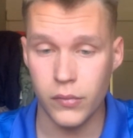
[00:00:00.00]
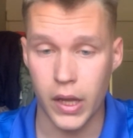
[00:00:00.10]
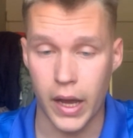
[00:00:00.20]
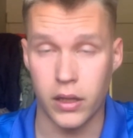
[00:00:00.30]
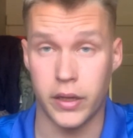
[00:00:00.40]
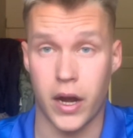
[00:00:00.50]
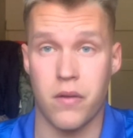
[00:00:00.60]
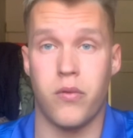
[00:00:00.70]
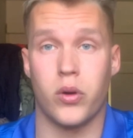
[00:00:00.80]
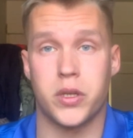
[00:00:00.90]
Eglin Air
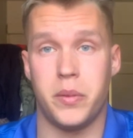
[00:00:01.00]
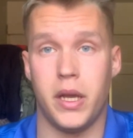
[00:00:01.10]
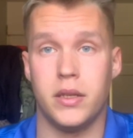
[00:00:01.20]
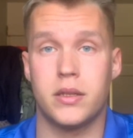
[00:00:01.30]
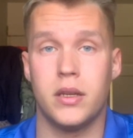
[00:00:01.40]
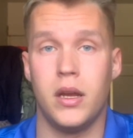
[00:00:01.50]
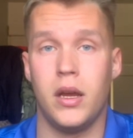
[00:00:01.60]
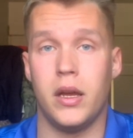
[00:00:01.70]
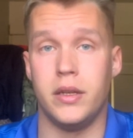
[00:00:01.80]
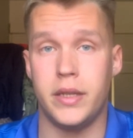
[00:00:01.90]
Force Base
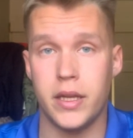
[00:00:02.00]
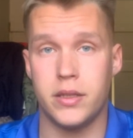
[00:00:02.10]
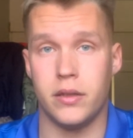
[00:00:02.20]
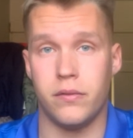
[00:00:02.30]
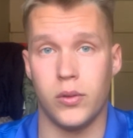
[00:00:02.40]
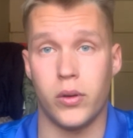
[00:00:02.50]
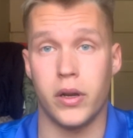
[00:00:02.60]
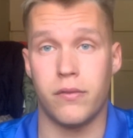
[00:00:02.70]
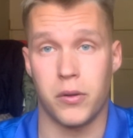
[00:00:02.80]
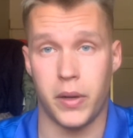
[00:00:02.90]
in Destin,
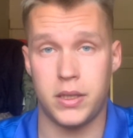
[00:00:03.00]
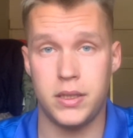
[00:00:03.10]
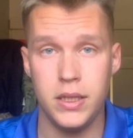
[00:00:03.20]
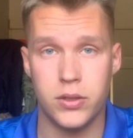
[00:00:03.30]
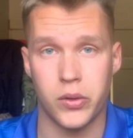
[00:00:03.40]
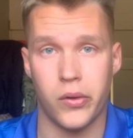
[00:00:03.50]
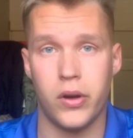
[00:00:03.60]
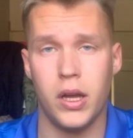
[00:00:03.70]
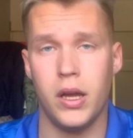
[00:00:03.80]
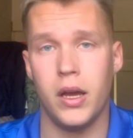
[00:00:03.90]
Florida for my C
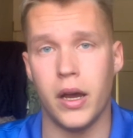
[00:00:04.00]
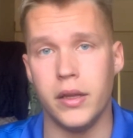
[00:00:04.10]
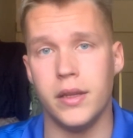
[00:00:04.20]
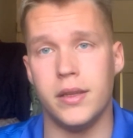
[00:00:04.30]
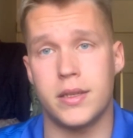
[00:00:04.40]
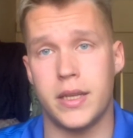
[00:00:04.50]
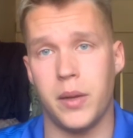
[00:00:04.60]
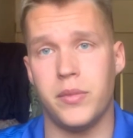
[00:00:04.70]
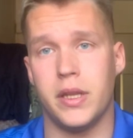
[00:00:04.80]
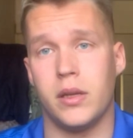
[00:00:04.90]
school. And then the
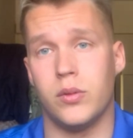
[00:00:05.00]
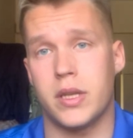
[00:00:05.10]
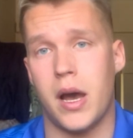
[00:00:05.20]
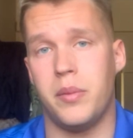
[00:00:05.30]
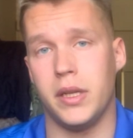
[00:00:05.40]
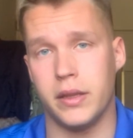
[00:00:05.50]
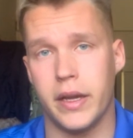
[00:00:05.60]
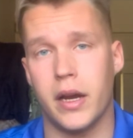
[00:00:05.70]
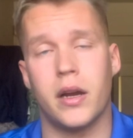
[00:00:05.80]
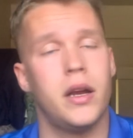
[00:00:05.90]
same thing was happening
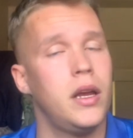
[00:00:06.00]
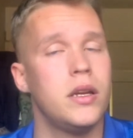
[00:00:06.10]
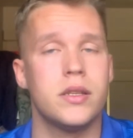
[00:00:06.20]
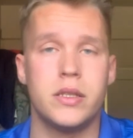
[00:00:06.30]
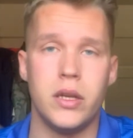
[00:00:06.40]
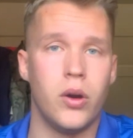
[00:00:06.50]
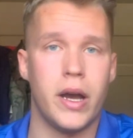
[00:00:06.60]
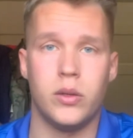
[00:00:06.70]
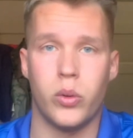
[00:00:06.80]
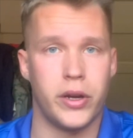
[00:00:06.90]
there. Still
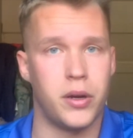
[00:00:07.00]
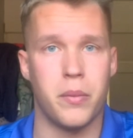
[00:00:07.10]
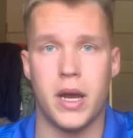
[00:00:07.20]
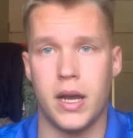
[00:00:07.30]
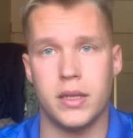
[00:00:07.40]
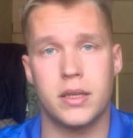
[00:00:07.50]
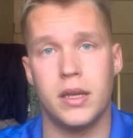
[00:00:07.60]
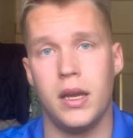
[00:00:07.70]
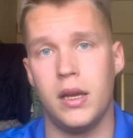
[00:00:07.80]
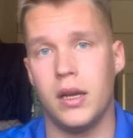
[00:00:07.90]
had to wear your mask,
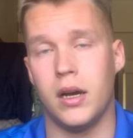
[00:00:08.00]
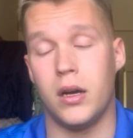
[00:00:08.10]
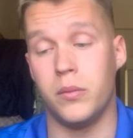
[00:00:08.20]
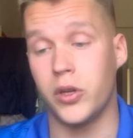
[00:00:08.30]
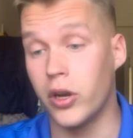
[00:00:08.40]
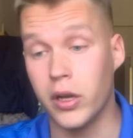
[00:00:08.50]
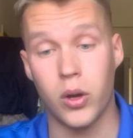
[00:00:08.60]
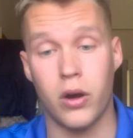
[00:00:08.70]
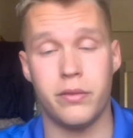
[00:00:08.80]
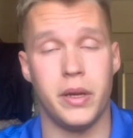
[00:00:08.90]
couldn't
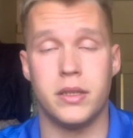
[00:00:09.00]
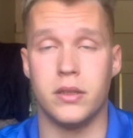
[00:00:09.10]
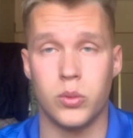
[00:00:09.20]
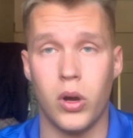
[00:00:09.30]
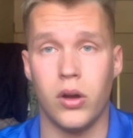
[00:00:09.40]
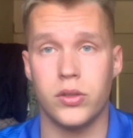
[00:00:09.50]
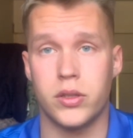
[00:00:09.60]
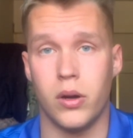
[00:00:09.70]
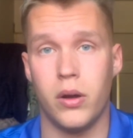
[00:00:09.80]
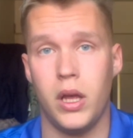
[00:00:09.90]
go off base as well.
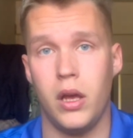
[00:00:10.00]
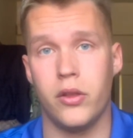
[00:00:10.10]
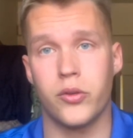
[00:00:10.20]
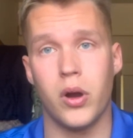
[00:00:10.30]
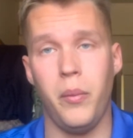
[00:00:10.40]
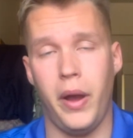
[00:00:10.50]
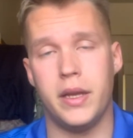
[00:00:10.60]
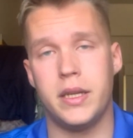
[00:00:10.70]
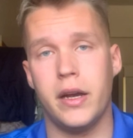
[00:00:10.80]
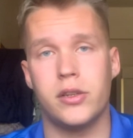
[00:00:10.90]
So throughout my
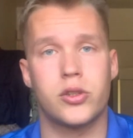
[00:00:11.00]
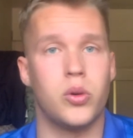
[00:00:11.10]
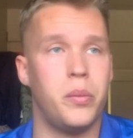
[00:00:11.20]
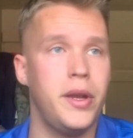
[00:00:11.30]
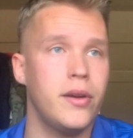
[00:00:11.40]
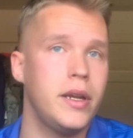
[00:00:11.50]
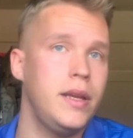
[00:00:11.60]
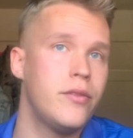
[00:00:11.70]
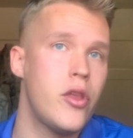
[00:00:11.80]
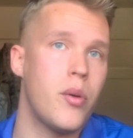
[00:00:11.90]
entire school period,
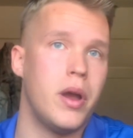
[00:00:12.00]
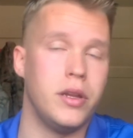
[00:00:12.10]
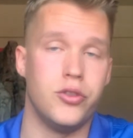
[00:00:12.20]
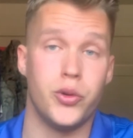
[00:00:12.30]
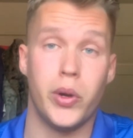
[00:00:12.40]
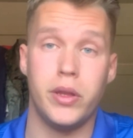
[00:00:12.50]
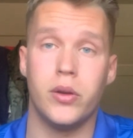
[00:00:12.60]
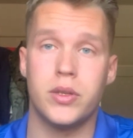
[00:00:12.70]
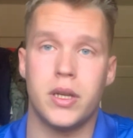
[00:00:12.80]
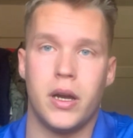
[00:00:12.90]
even though I enjoyed
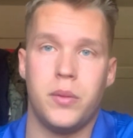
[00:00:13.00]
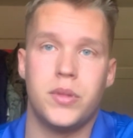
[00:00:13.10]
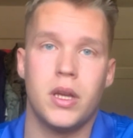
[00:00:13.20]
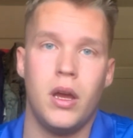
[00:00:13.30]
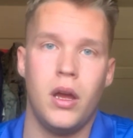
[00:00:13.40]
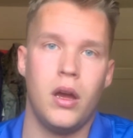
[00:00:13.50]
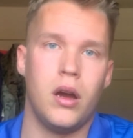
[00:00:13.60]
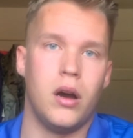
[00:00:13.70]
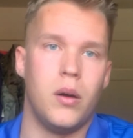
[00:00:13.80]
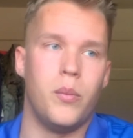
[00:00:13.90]
those times,
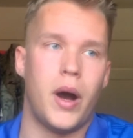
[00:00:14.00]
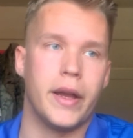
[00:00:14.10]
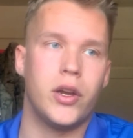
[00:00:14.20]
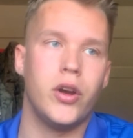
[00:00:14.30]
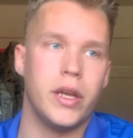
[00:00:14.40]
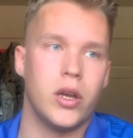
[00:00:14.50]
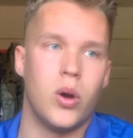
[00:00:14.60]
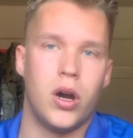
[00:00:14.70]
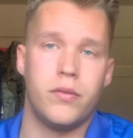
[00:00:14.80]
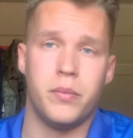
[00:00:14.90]
I couldn't
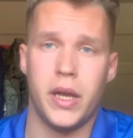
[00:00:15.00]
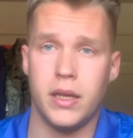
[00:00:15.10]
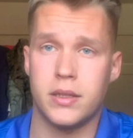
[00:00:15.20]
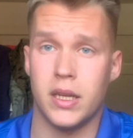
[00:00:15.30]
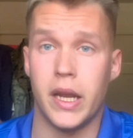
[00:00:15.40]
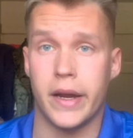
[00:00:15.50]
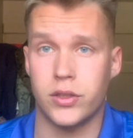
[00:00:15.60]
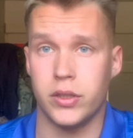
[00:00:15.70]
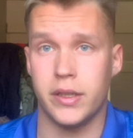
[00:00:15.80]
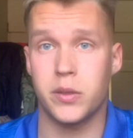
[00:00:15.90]
go off base and
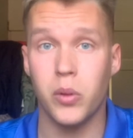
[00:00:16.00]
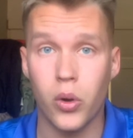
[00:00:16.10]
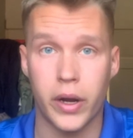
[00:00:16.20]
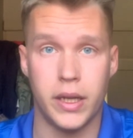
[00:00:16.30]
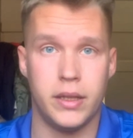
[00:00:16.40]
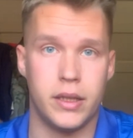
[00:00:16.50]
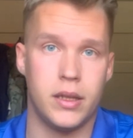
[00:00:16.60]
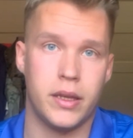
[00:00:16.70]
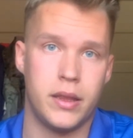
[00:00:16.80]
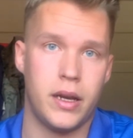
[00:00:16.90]
actually explore anything
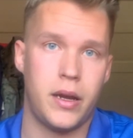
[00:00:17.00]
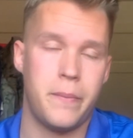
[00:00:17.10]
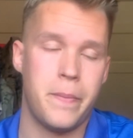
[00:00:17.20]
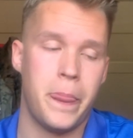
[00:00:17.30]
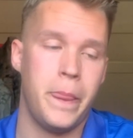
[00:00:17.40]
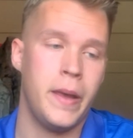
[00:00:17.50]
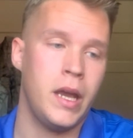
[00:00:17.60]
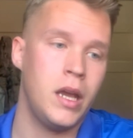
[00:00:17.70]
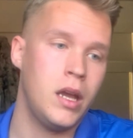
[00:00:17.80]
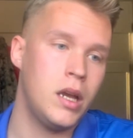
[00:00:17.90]
like that.
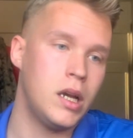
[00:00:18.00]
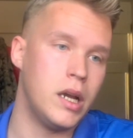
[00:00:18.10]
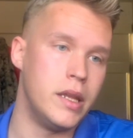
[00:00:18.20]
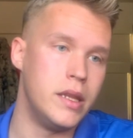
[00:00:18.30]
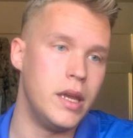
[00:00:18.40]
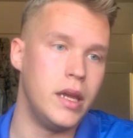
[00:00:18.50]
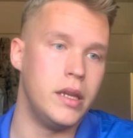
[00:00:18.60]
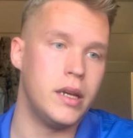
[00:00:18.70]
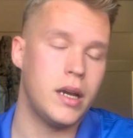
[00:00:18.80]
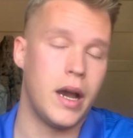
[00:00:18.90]
And
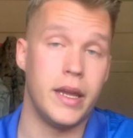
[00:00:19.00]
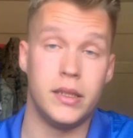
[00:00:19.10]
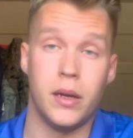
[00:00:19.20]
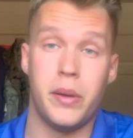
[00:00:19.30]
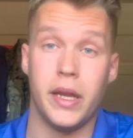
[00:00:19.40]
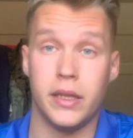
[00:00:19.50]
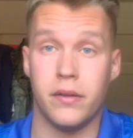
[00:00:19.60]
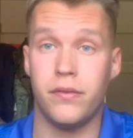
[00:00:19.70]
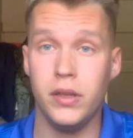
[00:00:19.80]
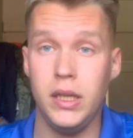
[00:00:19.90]
then I ended up hitting
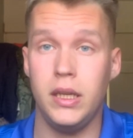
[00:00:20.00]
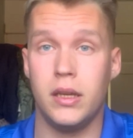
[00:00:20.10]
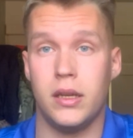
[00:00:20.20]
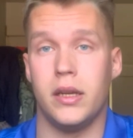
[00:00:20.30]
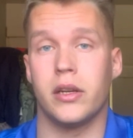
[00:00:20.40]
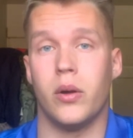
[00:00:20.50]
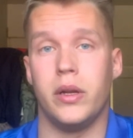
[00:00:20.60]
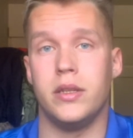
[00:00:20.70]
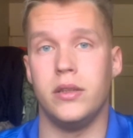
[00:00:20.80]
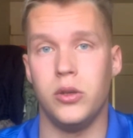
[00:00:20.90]
the fleet and
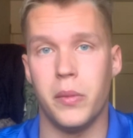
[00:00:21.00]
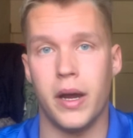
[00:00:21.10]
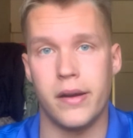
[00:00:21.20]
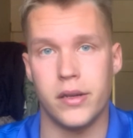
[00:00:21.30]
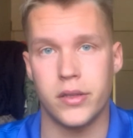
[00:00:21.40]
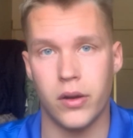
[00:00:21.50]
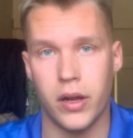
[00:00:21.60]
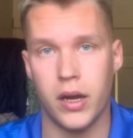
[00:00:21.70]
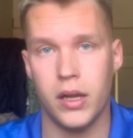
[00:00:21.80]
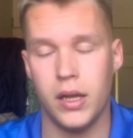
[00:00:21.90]
going to Yuma,
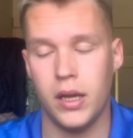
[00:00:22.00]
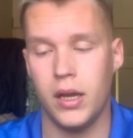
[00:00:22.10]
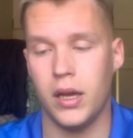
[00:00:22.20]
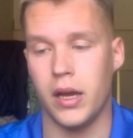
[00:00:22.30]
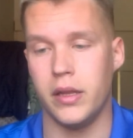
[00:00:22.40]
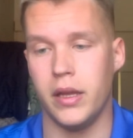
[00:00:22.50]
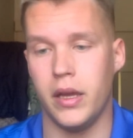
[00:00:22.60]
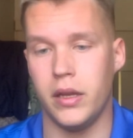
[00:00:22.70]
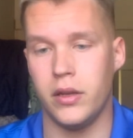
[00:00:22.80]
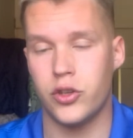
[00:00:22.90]
Arizona. and
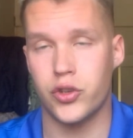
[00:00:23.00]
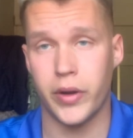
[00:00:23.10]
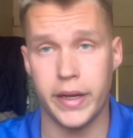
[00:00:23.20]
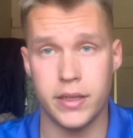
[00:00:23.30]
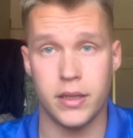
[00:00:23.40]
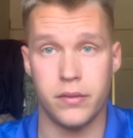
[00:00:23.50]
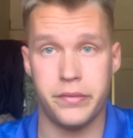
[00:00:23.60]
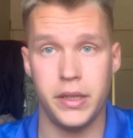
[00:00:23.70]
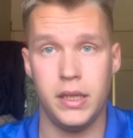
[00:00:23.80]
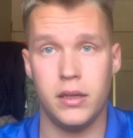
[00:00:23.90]
then straight into the
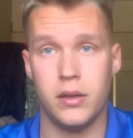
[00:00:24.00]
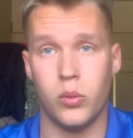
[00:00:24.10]
fleet.